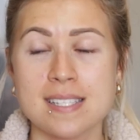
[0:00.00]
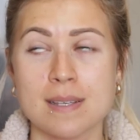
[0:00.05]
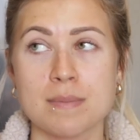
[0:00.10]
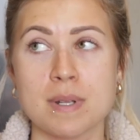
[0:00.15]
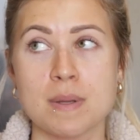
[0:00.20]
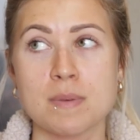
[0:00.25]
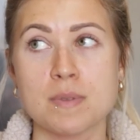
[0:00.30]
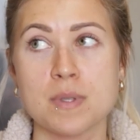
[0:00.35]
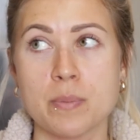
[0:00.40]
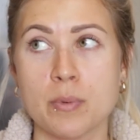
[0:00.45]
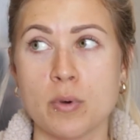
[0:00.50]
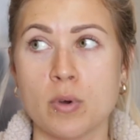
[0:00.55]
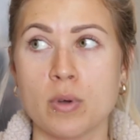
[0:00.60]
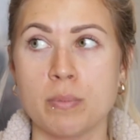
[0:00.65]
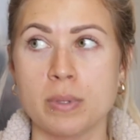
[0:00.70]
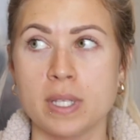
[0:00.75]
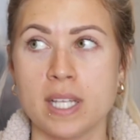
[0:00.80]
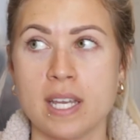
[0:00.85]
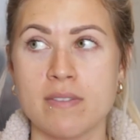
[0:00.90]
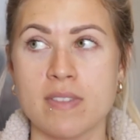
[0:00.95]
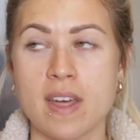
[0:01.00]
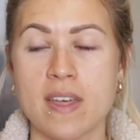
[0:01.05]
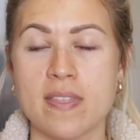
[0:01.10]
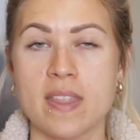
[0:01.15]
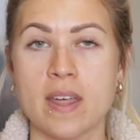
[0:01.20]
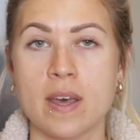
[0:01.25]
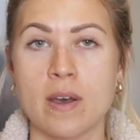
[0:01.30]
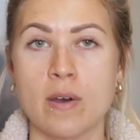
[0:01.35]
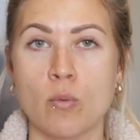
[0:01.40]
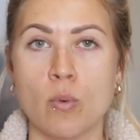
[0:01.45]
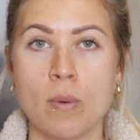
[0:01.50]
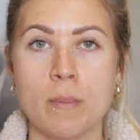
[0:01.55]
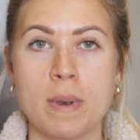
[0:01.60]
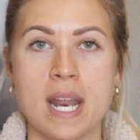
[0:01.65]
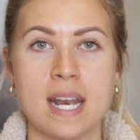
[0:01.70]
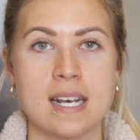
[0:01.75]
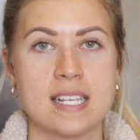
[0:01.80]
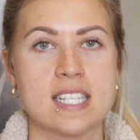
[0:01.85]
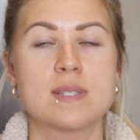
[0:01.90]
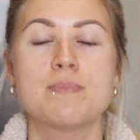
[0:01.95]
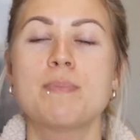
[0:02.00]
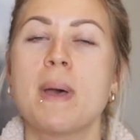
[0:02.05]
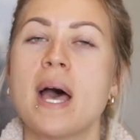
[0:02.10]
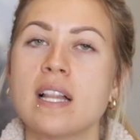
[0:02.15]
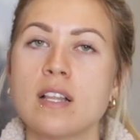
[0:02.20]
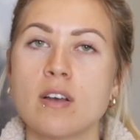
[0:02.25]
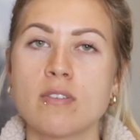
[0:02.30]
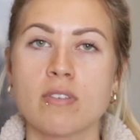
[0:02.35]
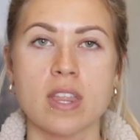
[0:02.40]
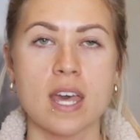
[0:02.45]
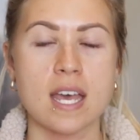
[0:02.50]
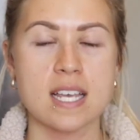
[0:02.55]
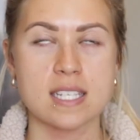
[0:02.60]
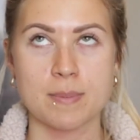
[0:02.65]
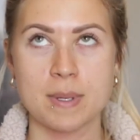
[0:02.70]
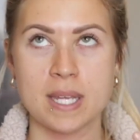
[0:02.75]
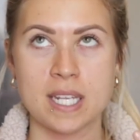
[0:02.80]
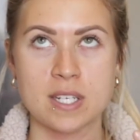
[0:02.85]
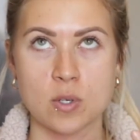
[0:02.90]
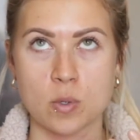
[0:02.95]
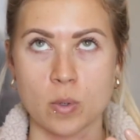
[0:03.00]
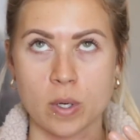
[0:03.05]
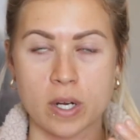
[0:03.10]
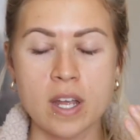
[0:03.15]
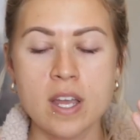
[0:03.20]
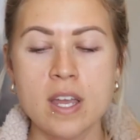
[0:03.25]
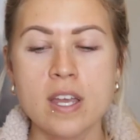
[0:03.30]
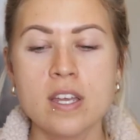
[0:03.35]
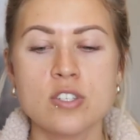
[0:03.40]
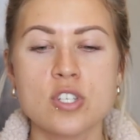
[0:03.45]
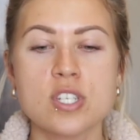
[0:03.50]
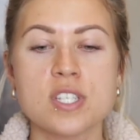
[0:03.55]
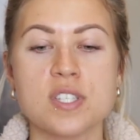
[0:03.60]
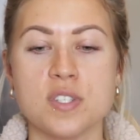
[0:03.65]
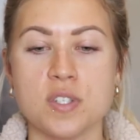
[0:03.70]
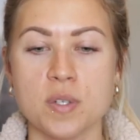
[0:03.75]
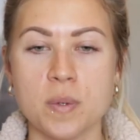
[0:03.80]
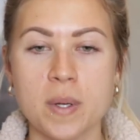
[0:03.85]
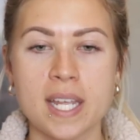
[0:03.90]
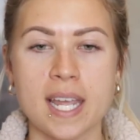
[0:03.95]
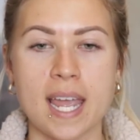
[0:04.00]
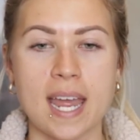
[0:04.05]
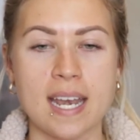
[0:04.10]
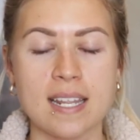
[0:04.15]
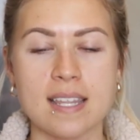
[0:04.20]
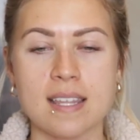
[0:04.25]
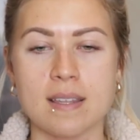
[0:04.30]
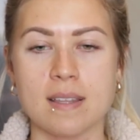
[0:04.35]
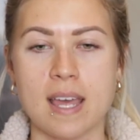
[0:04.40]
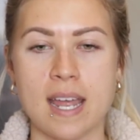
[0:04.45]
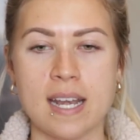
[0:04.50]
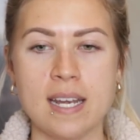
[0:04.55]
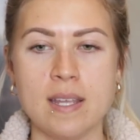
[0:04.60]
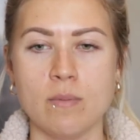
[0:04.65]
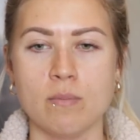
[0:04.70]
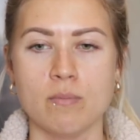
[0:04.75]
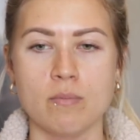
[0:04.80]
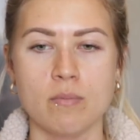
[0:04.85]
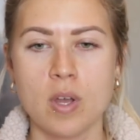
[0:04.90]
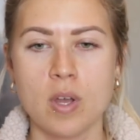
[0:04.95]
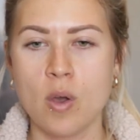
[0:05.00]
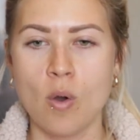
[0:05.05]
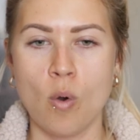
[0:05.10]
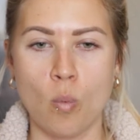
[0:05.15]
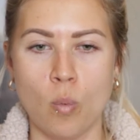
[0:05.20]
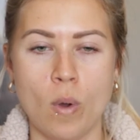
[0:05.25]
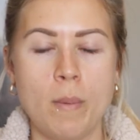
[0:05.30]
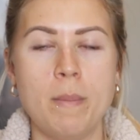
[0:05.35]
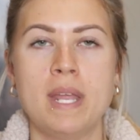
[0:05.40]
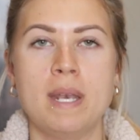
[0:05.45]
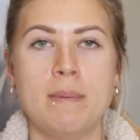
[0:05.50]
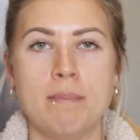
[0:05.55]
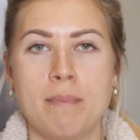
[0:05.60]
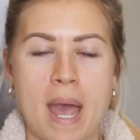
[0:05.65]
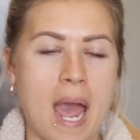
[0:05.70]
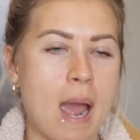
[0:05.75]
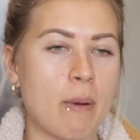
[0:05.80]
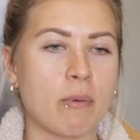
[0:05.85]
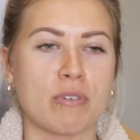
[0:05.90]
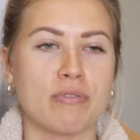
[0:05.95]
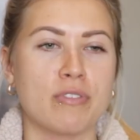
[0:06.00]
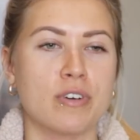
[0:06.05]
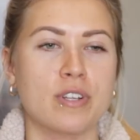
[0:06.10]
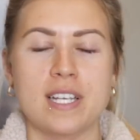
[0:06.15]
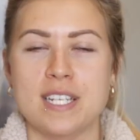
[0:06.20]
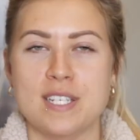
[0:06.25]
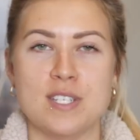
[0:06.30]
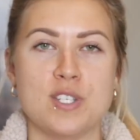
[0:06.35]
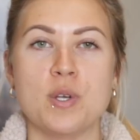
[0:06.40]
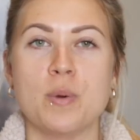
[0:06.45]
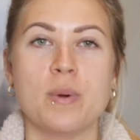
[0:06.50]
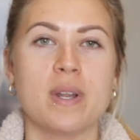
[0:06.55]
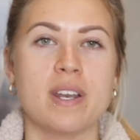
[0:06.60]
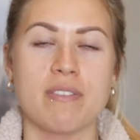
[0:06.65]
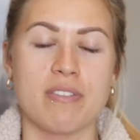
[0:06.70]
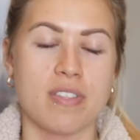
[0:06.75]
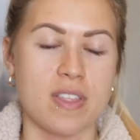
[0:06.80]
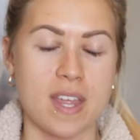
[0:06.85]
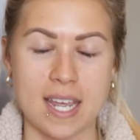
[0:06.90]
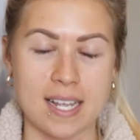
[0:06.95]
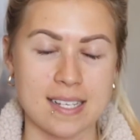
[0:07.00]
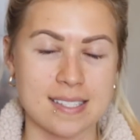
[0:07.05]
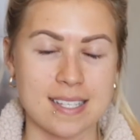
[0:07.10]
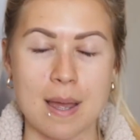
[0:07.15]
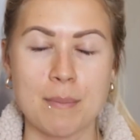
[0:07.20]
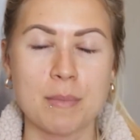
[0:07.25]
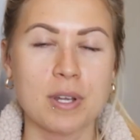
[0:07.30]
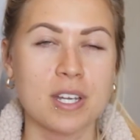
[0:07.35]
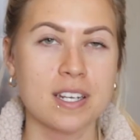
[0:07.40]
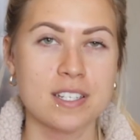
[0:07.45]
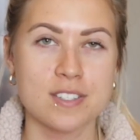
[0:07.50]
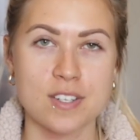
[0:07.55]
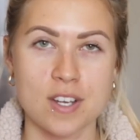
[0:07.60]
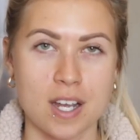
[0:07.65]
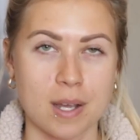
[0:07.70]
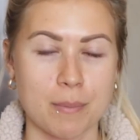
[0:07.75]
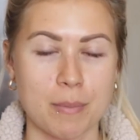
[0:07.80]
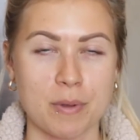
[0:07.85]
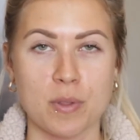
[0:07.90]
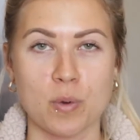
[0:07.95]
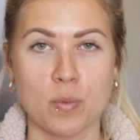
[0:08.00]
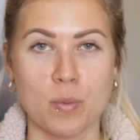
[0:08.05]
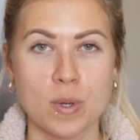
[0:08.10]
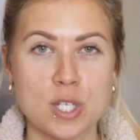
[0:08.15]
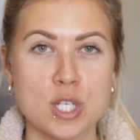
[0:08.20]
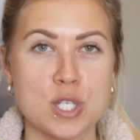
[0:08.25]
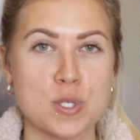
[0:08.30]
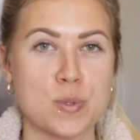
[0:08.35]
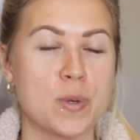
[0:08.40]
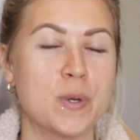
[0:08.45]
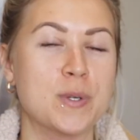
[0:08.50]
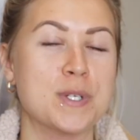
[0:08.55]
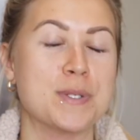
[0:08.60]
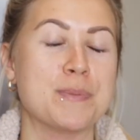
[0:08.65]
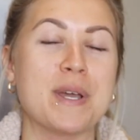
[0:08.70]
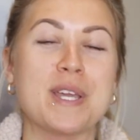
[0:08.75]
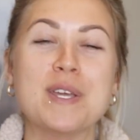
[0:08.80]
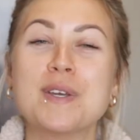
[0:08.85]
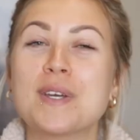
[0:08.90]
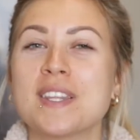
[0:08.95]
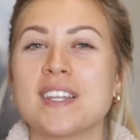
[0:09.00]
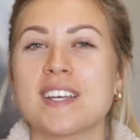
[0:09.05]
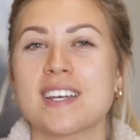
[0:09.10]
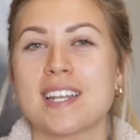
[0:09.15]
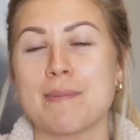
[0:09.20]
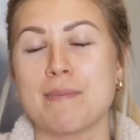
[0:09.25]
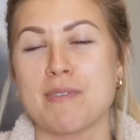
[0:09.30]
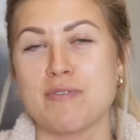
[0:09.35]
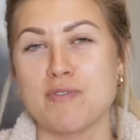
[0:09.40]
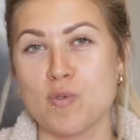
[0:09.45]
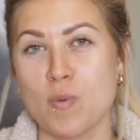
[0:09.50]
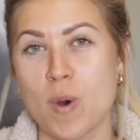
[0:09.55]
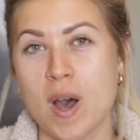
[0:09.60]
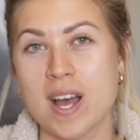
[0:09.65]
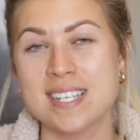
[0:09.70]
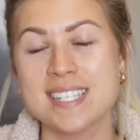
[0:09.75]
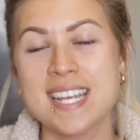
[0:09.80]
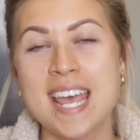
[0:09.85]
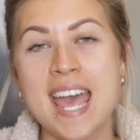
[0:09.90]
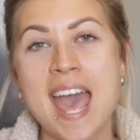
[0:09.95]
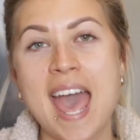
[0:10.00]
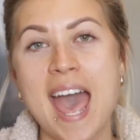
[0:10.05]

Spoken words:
Sometimes people would believe that the woman had a spell over the husband, or just doing any women powerful intuitive things. I'm not going to talk about the witch's wound, but you can look it up if you want.